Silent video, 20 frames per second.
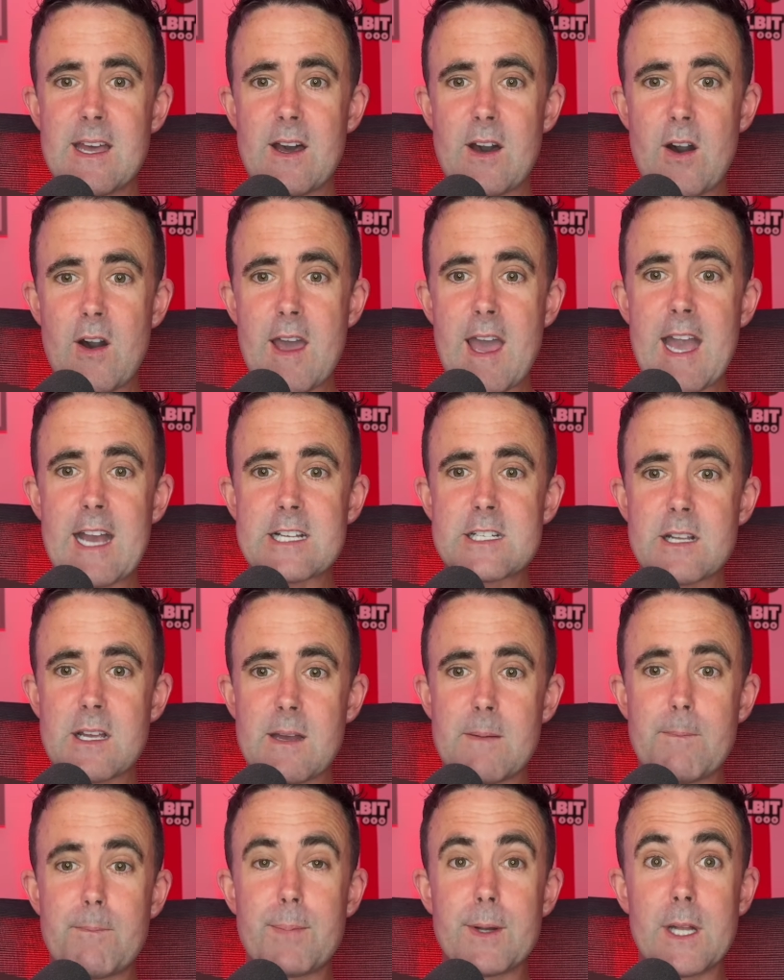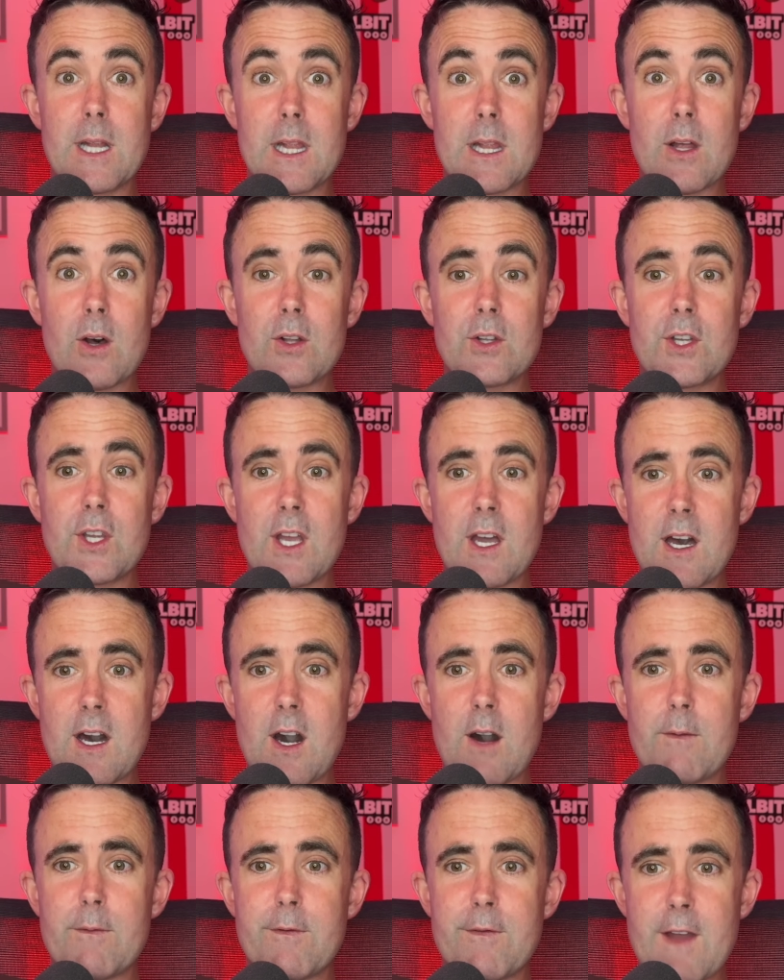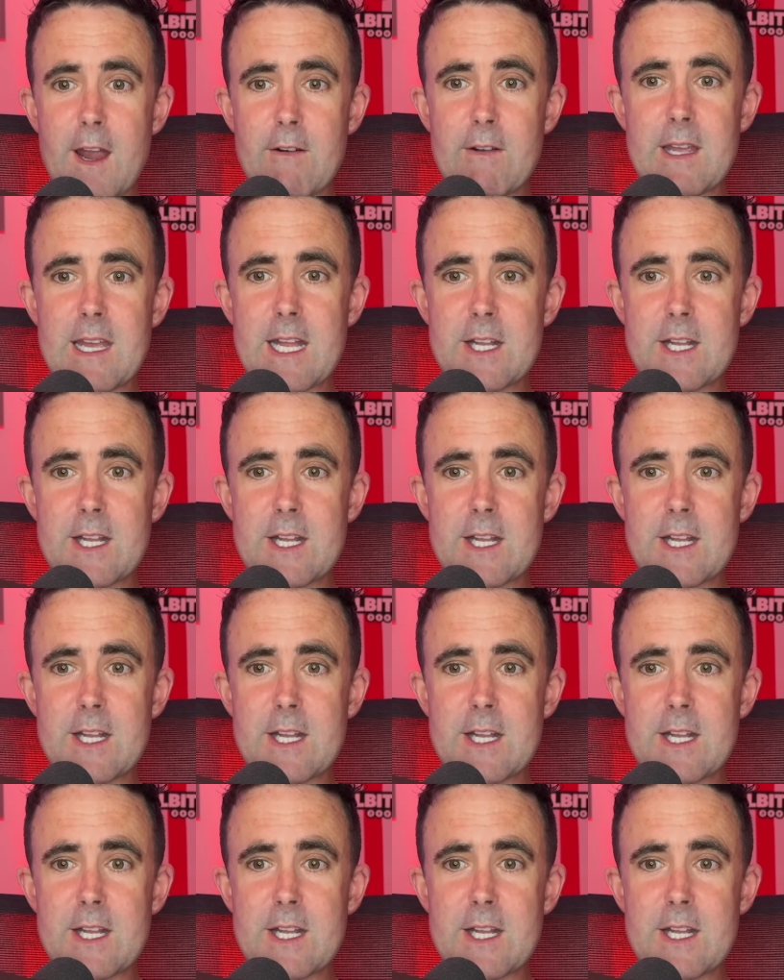Ajax and Bologna are very